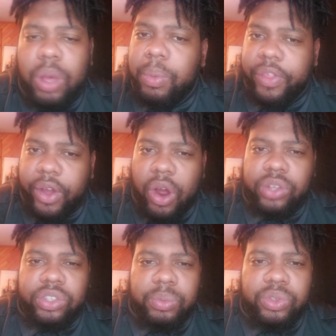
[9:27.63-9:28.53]
but there
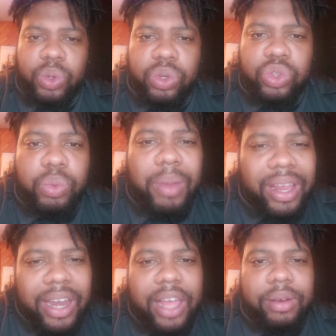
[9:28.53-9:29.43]
are some students who
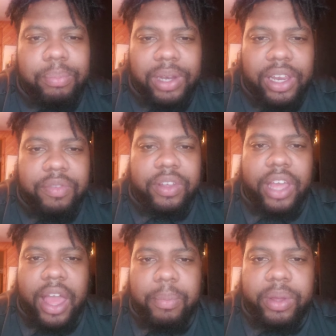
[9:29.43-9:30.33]
may not believe in
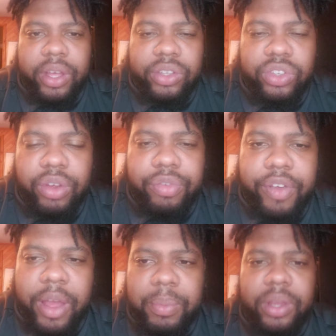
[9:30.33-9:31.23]
God because their
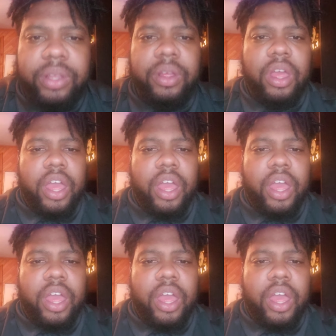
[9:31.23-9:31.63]
family